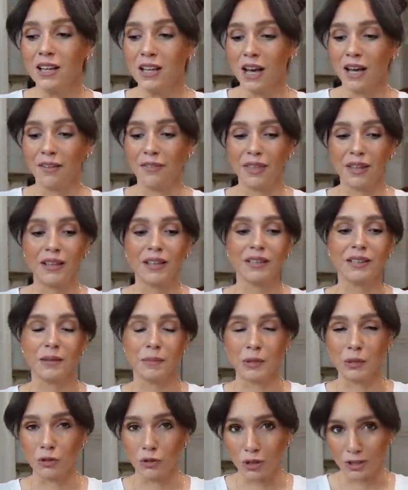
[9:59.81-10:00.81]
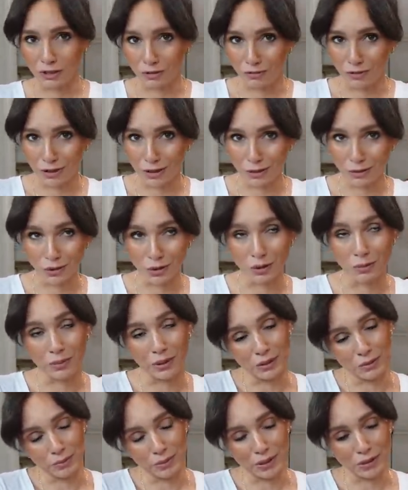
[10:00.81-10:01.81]
I think a demonstration video is going to
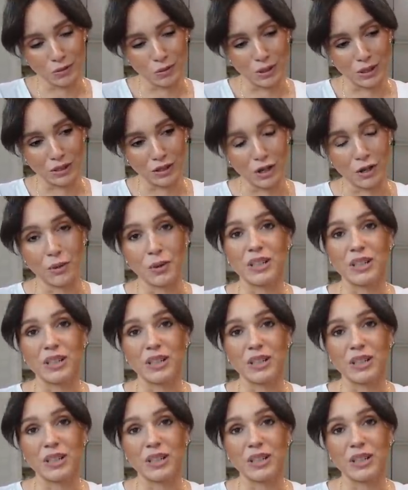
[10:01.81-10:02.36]
be the best way to go.